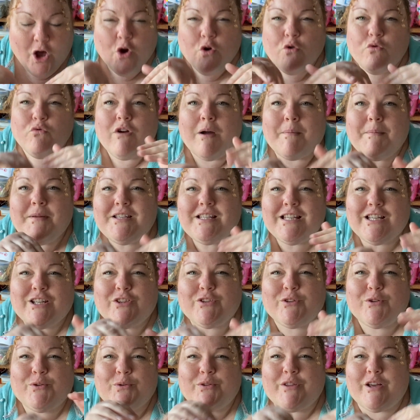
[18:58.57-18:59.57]
rummaging
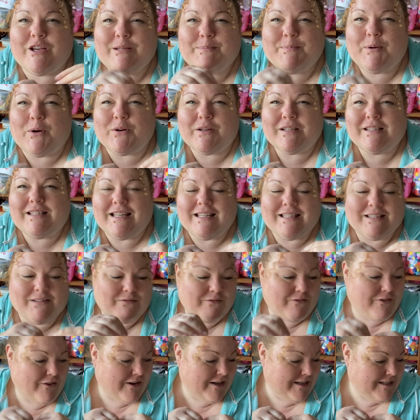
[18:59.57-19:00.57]
through all those boxes
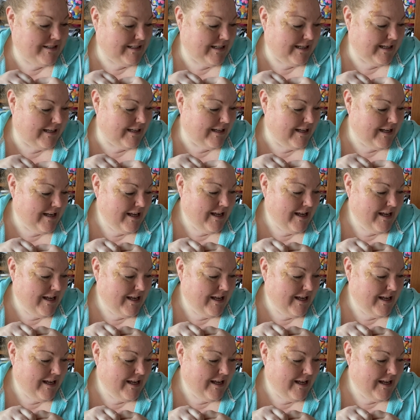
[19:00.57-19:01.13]
and finding